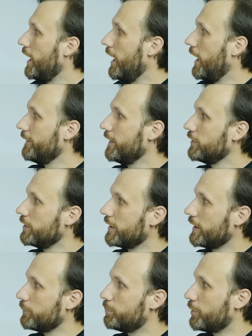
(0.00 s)
that you're gonna
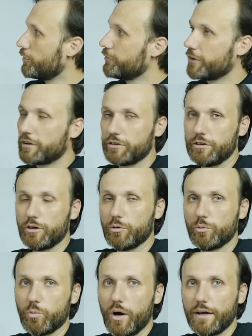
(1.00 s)
get perfect, you know,
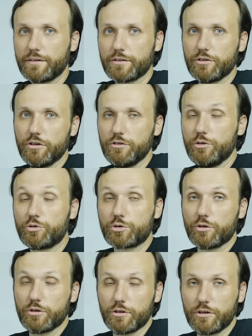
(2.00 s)
white
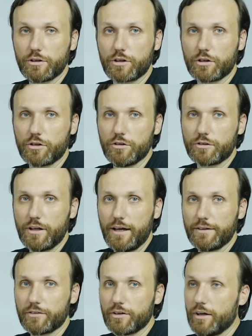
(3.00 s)
neutral color light.